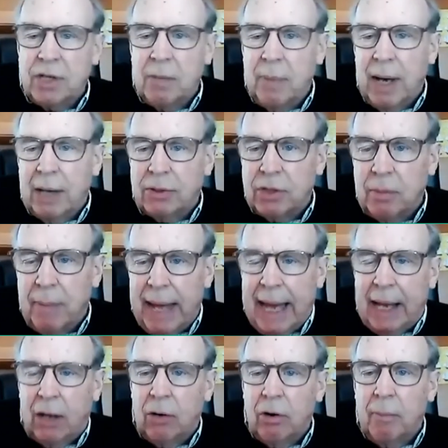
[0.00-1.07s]
about
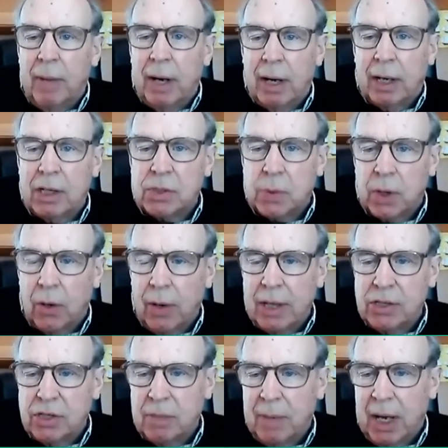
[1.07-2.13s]
tobacco, Americans were
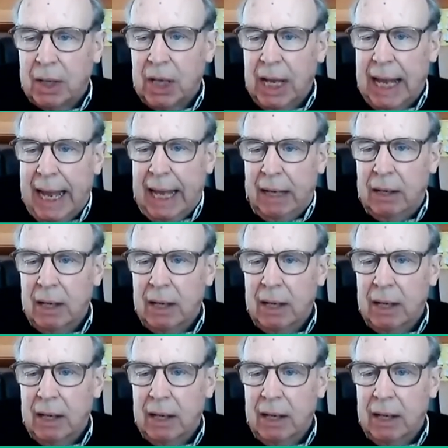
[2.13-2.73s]
crazy about land.